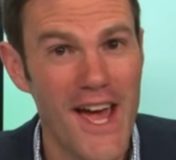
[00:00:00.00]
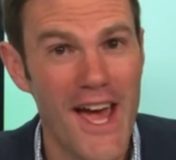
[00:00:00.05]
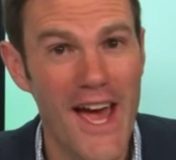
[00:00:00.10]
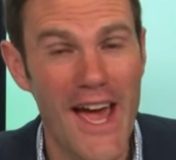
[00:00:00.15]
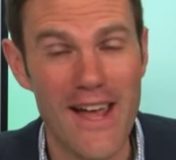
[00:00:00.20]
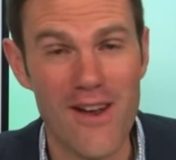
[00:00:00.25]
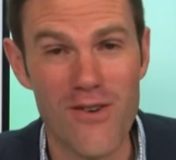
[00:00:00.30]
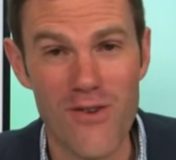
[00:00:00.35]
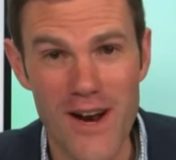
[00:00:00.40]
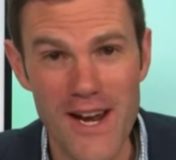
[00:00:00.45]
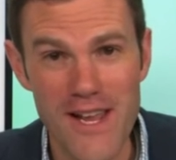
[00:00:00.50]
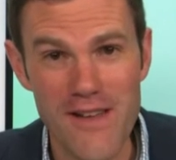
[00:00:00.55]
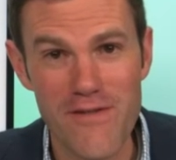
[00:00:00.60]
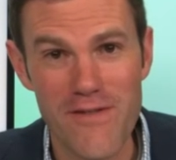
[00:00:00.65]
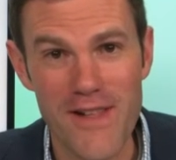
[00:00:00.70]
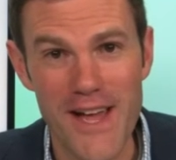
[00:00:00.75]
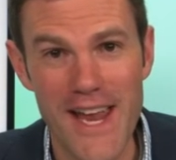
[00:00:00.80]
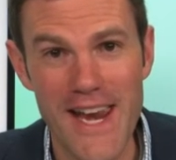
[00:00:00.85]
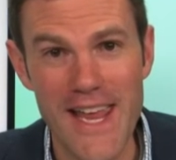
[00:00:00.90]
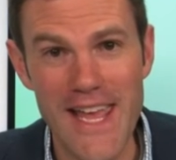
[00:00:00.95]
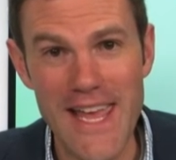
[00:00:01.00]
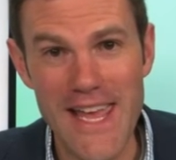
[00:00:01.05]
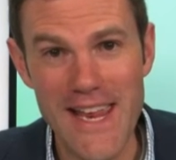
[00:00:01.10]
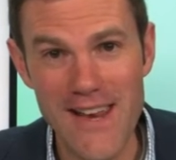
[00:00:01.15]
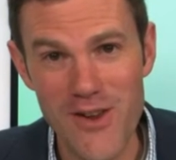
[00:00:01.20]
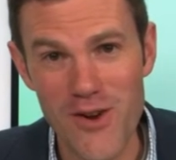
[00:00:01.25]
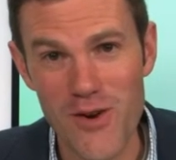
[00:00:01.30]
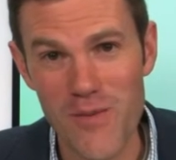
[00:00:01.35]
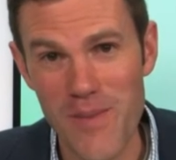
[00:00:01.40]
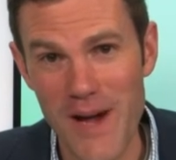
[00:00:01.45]
a granny flat in
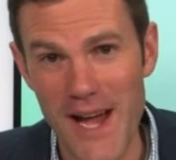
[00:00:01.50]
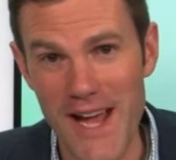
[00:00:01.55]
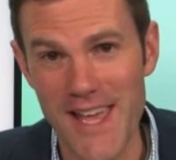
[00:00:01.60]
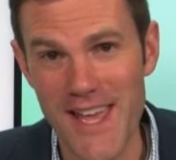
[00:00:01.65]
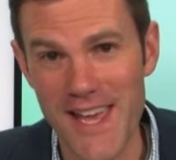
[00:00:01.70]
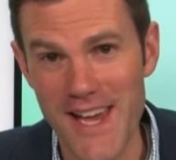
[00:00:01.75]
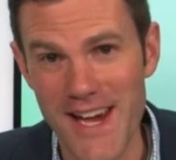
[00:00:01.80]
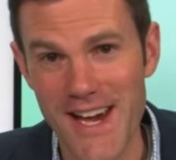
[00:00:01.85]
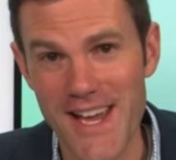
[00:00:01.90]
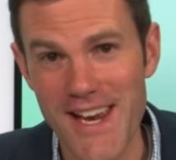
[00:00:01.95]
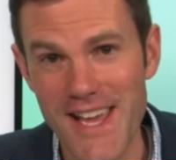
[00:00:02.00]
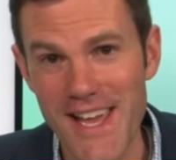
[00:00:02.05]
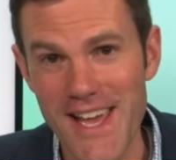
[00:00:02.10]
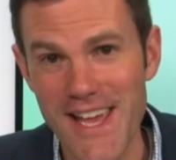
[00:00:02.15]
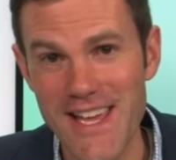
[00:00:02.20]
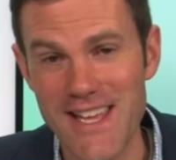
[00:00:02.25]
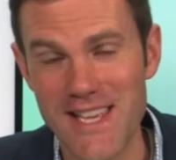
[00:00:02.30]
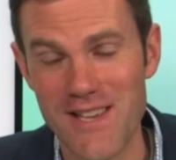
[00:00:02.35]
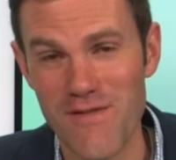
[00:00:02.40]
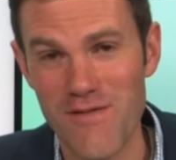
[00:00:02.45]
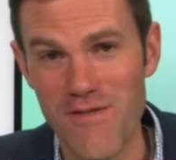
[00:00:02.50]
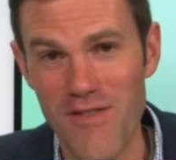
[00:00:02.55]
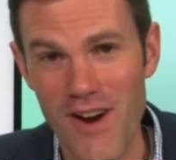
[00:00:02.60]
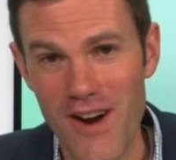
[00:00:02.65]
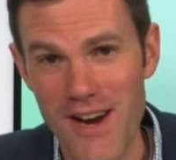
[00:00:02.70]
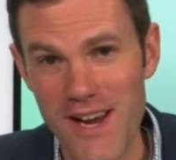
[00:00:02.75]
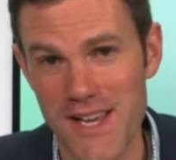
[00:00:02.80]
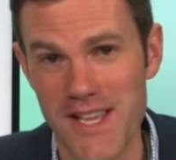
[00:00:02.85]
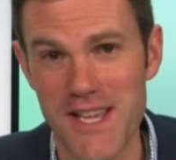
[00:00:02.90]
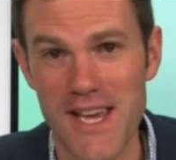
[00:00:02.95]
your backyard, is a
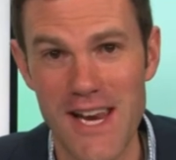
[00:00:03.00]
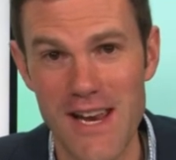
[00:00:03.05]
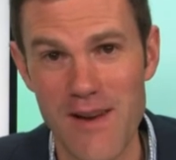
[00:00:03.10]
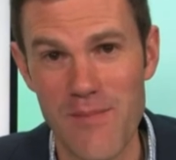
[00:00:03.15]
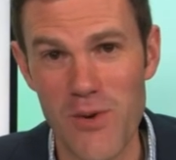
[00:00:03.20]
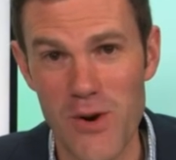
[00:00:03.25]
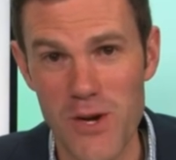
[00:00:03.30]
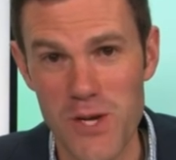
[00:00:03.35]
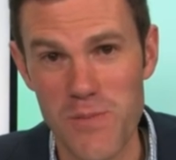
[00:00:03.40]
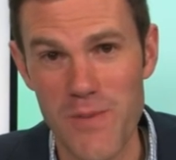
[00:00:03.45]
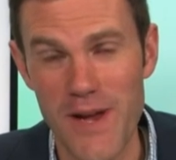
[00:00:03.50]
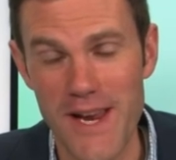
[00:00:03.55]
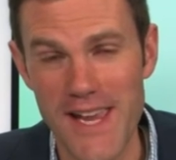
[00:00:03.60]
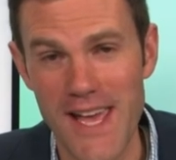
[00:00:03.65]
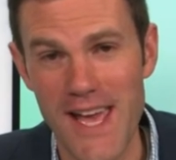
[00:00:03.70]
very exciting prospect.